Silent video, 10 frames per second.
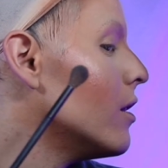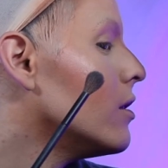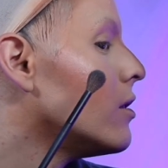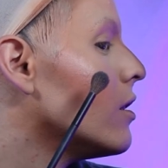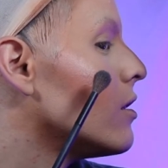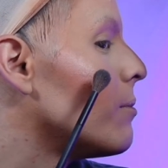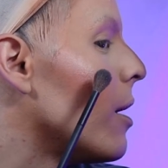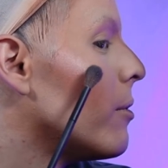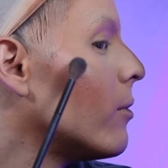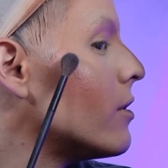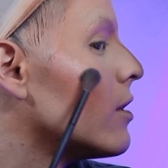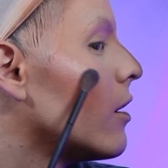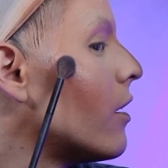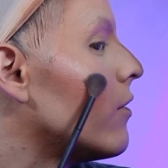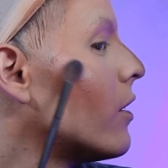since Peppa was
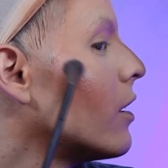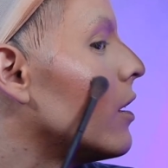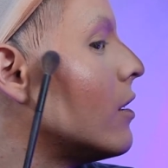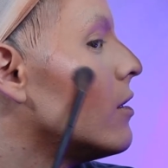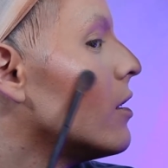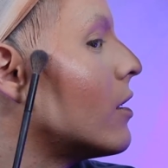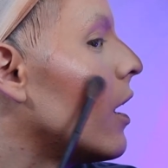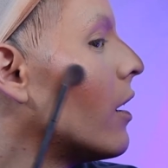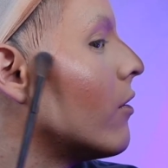there, I feel like it did kind